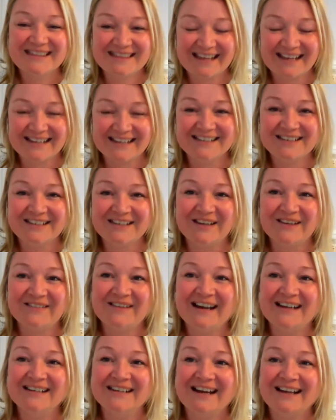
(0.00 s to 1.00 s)
Thank you.
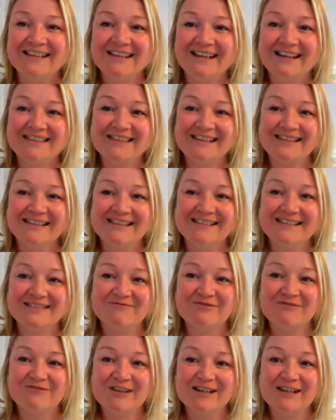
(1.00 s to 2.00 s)
And I think
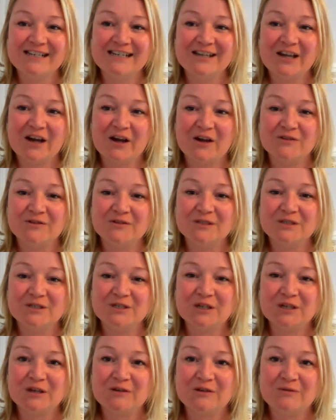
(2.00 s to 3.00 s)
this really goes
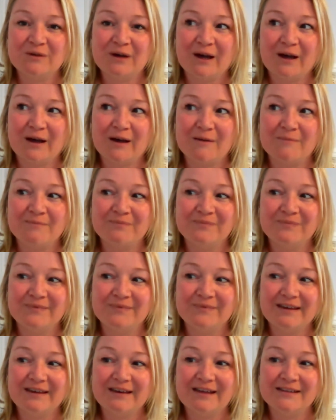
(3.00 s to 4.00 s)
to
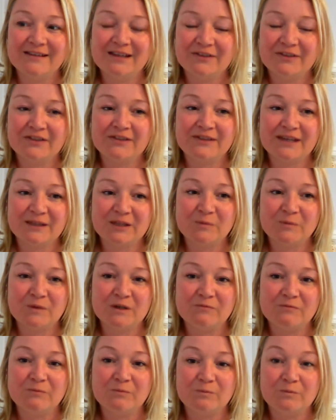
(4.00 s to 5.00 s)
another thing that
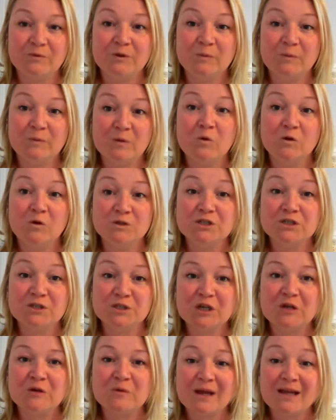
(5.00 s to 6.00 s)
we want to
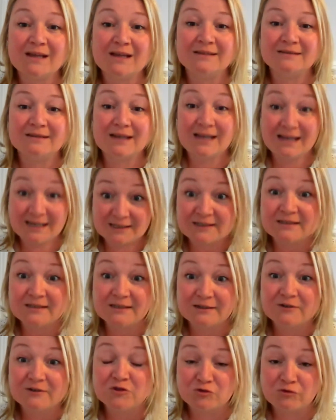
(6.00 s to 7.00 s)
do
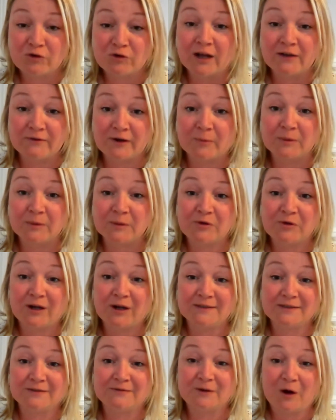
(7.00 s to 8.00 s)
is drive up the
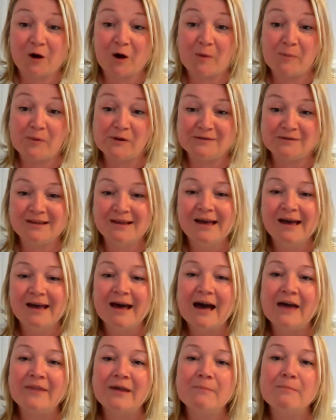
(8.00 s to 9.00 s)
price of carbon.
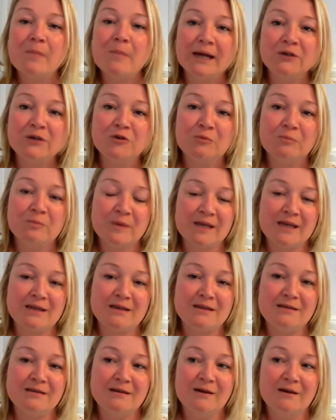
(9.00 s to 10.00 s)
And that might not
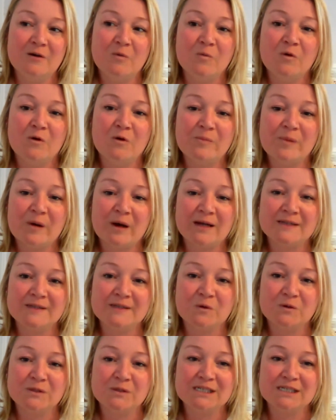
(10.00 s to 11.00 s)
be what
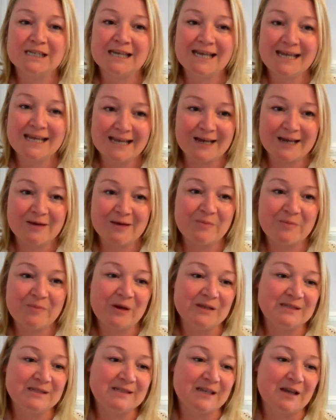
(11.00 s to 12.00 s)
buyers want to hear,
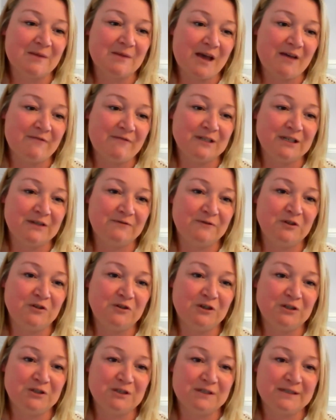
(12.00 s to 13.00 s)
but Evan, if
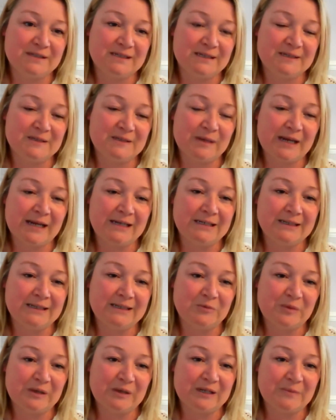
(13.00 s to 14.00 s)
you could just explain a
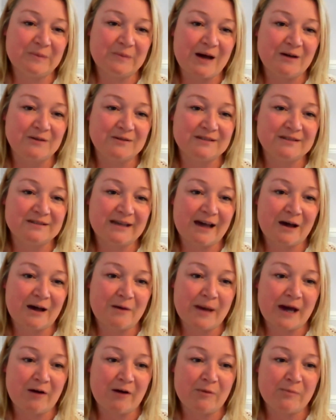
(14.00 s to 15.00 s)
little bit about
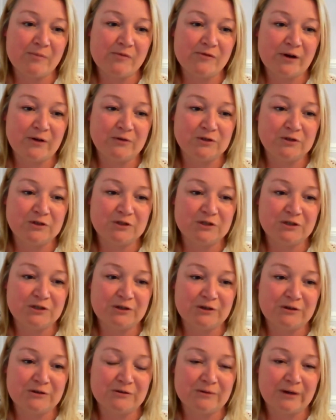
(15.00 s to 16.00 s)
our approach
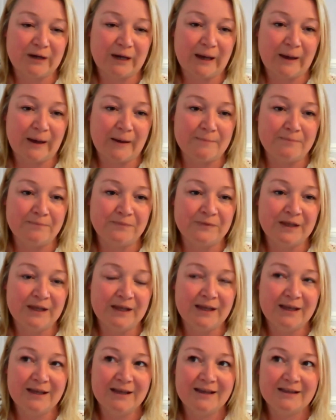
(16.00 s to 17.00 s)
to
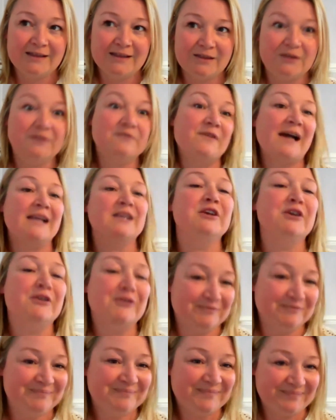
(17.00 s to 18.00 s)
the
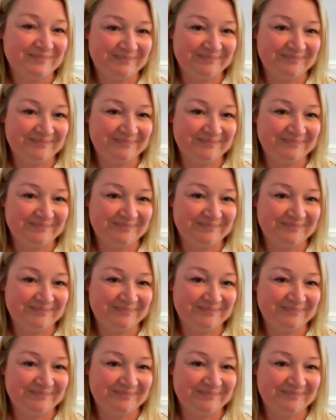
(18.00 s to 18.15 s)
value.